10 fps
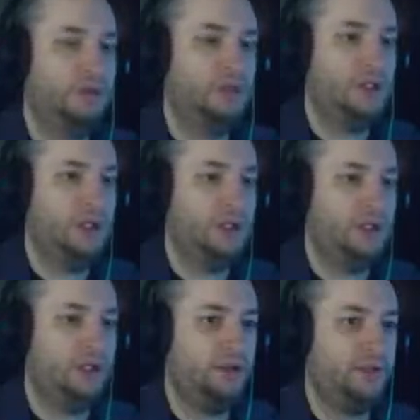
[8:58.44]

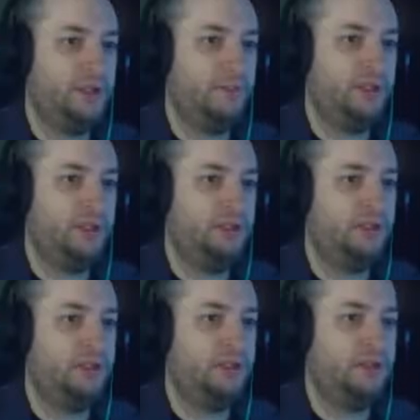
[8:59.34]
Alright, up the
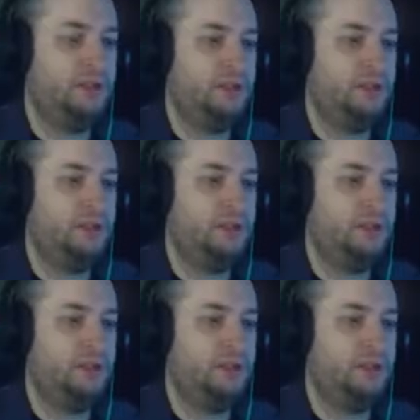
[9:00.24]
hill.